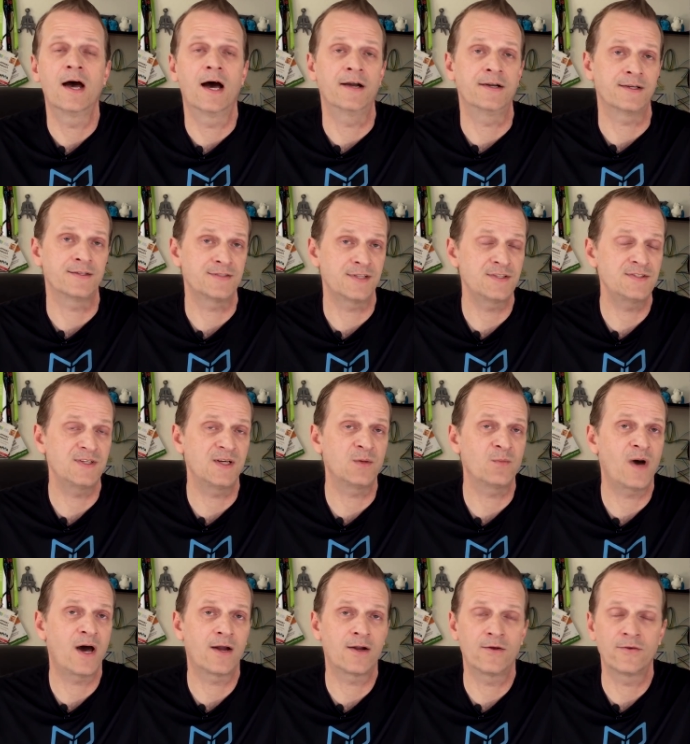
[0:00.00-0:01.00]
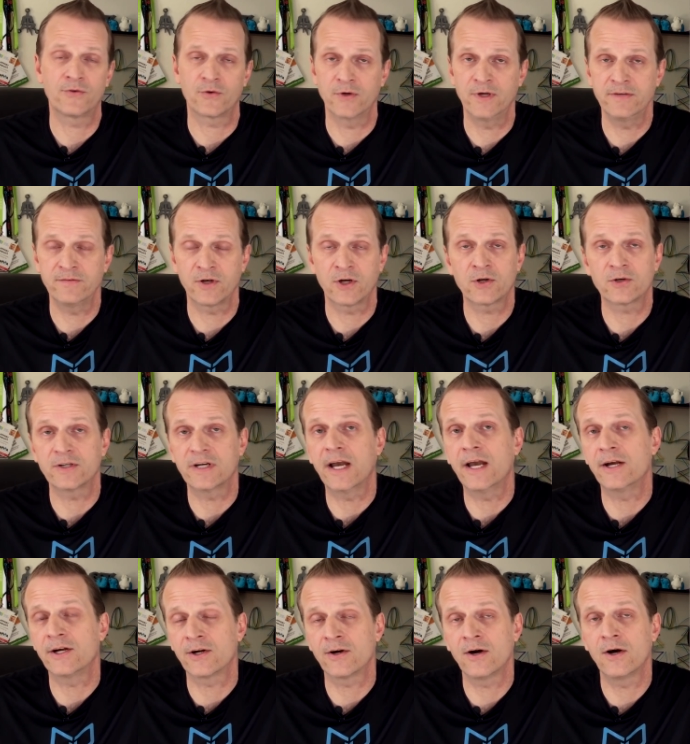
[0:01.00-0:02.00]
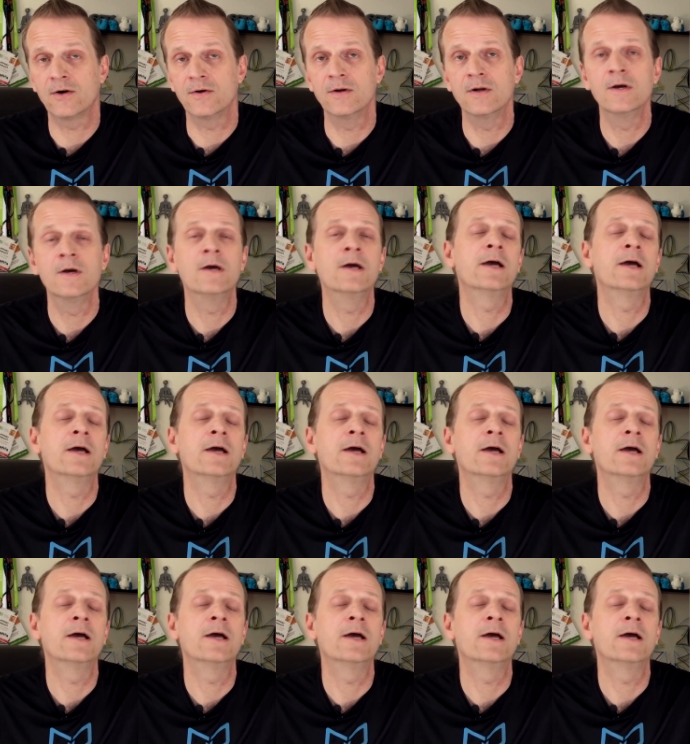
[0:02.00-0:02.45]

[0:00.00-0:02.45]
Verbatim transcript: on existing models or even create your own.